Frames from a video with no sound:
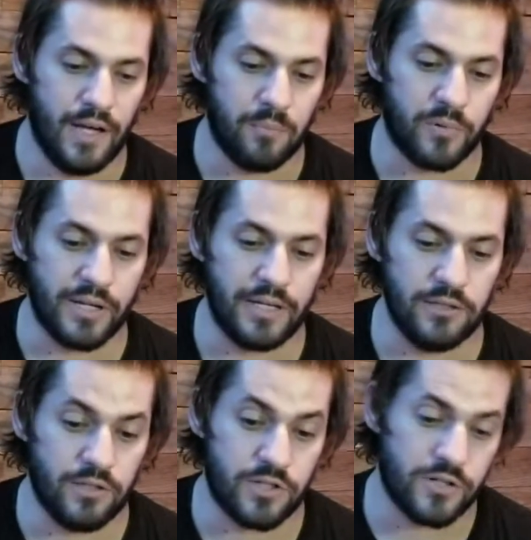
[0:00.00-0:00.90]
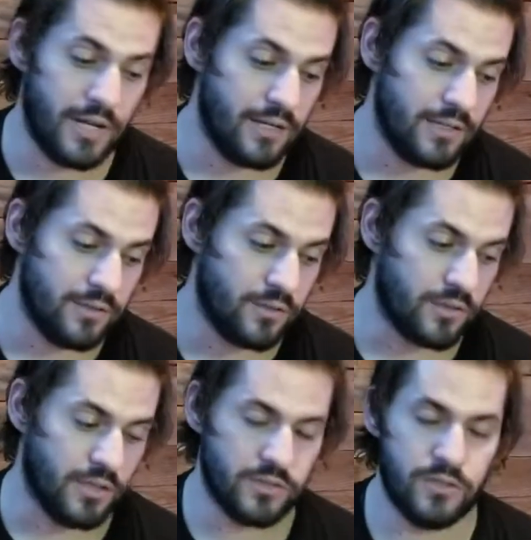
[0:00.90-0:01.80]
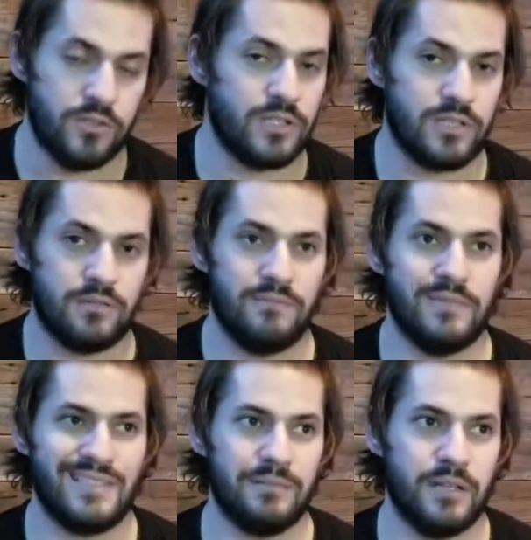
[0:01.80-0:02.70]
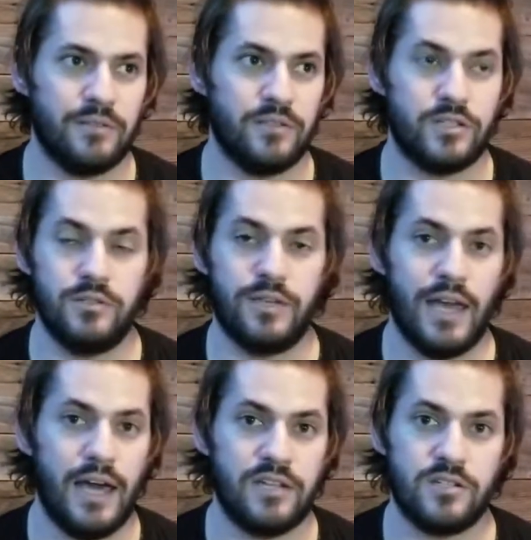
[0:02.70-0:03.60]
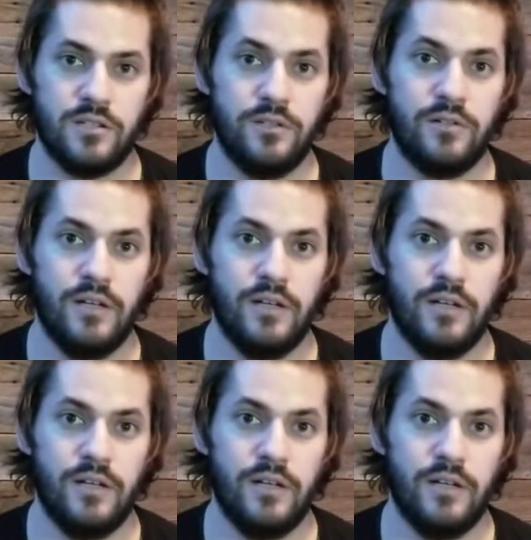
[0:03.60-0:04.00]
bring it, you could trade it. You can also just, sometimes I just do cash too,